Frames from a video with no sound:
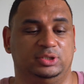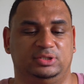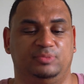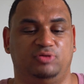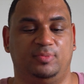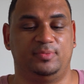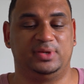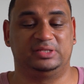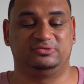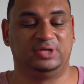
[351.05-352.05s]
The problem
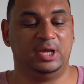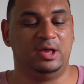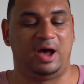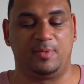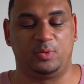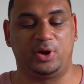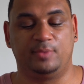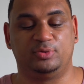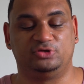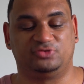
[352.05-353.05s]
is, I've been
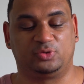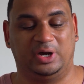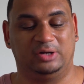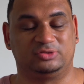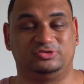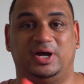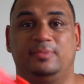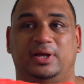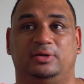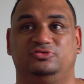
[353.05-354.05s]
wearing Boost for quite a long
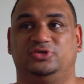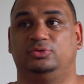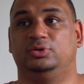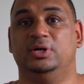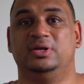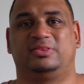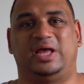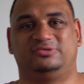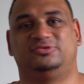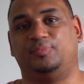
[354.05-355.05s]
time now, so
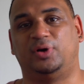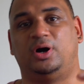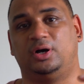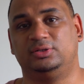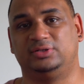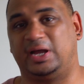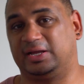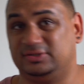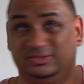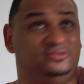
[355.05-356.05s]
that's the bar,
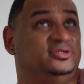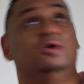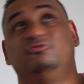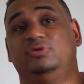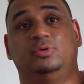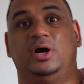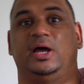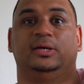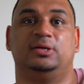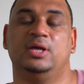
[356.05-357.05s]
like, set real high.